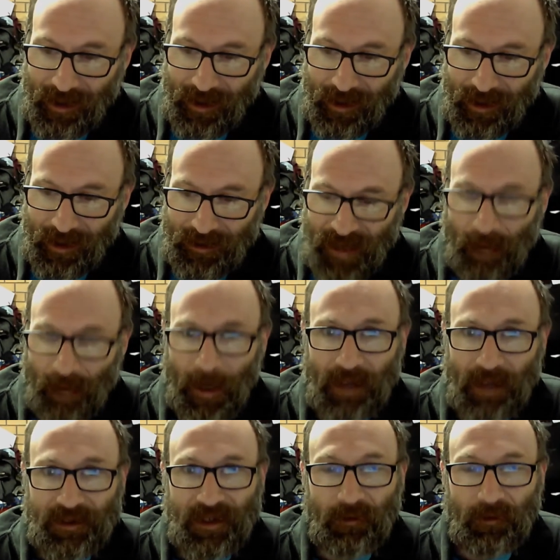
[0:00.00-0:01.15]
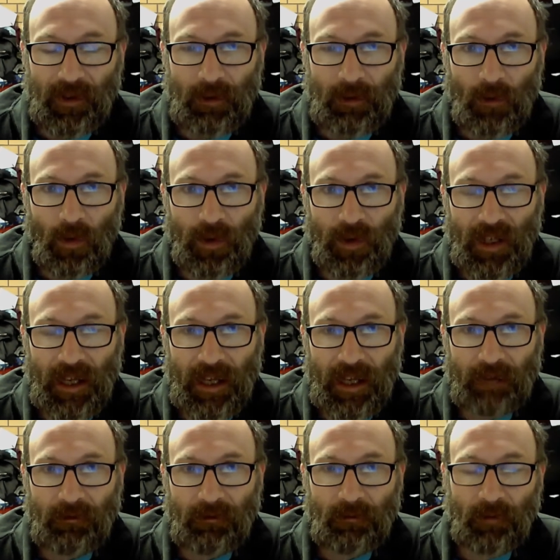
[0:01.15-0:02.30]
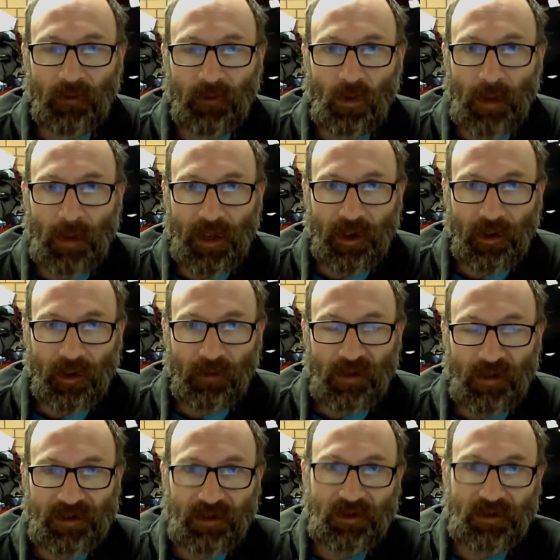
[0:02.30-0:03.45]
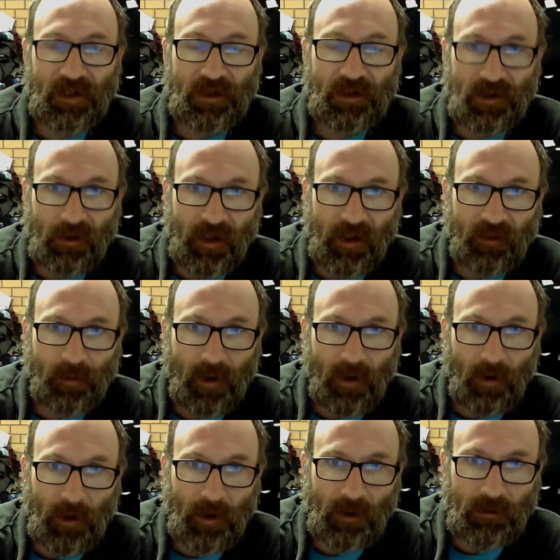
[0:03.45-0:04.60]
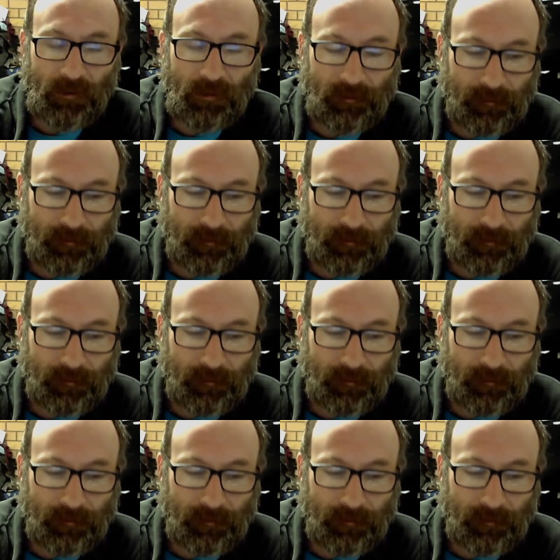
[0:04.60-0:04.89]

It's half past seven in the morning here, and before we get into the rest of the TGIF promo,